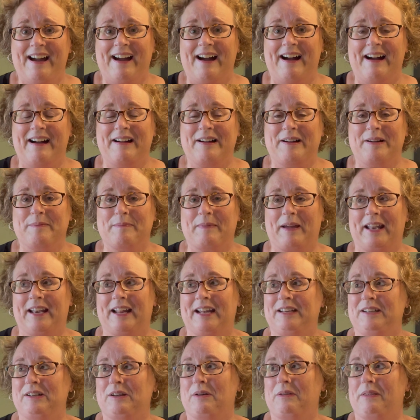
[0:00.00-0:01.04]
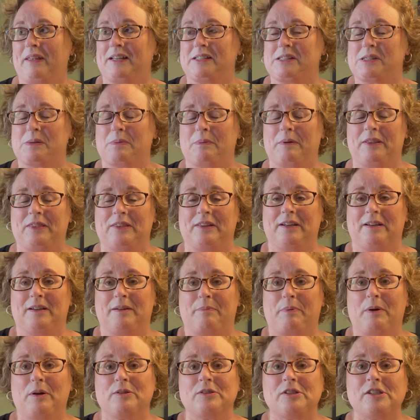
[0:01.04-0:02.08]
And I know that's what the
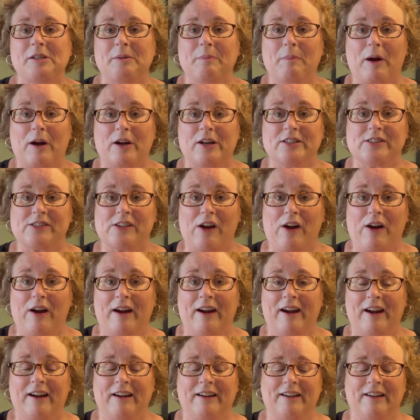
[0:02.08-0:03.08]
protein bars are,